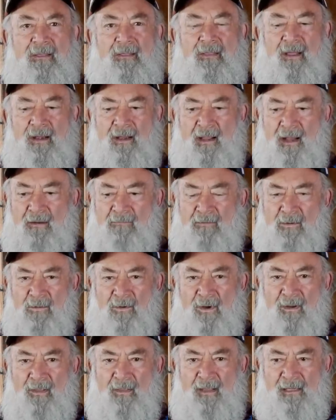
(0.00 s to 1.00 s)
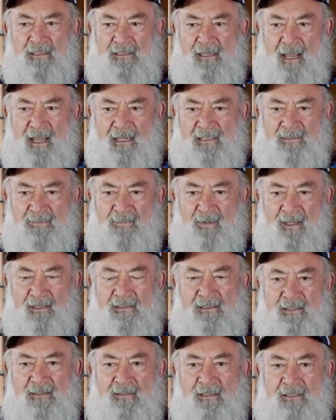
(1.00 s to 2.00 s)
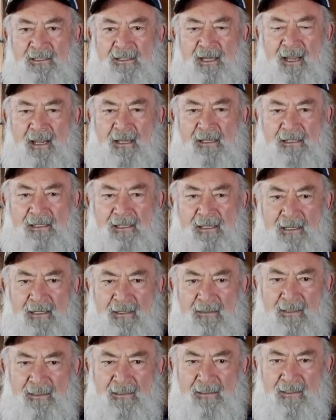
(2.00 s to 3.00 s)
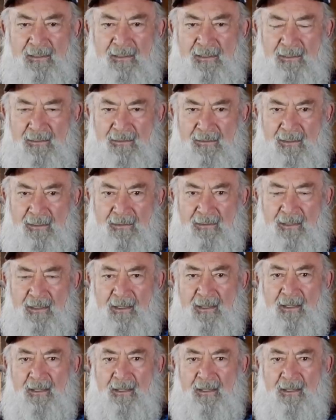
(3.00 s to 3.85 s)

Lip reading: that every one of these aspects that change the